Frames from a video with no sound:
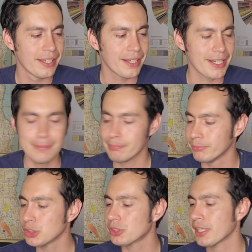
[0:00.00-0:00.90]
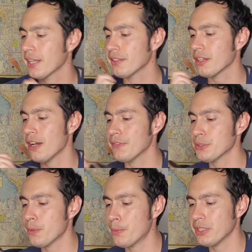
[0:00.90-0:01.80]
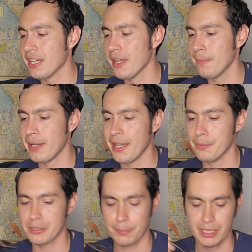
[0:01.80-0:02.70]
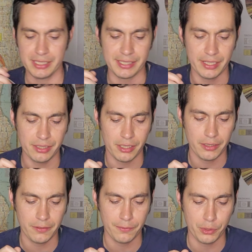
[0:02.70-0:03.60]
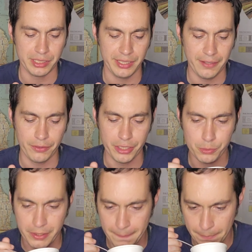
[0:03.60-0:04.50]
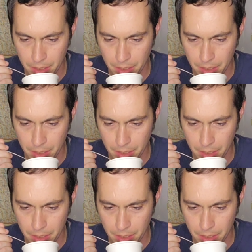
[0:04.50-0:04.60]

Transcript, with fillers: Um, let's try the coffees one more time. I was pretty set on 14A for this one.